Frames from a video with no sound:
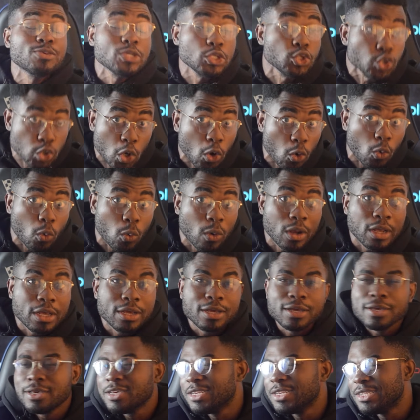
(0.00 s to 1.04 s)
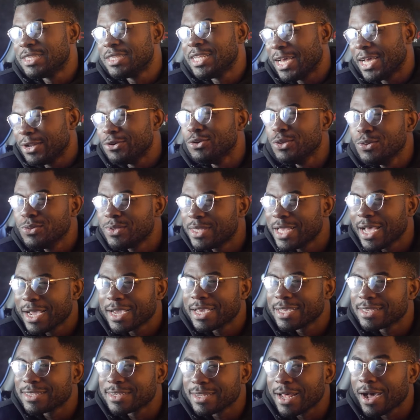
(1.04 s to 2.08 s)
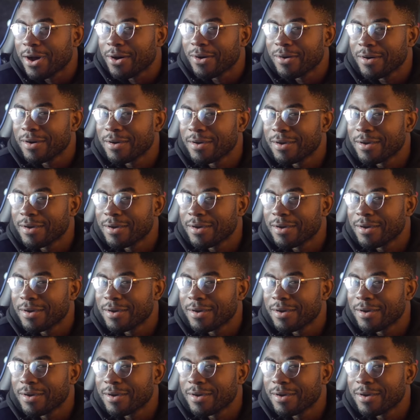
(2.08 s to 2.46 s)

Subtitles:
we know is their new targets now.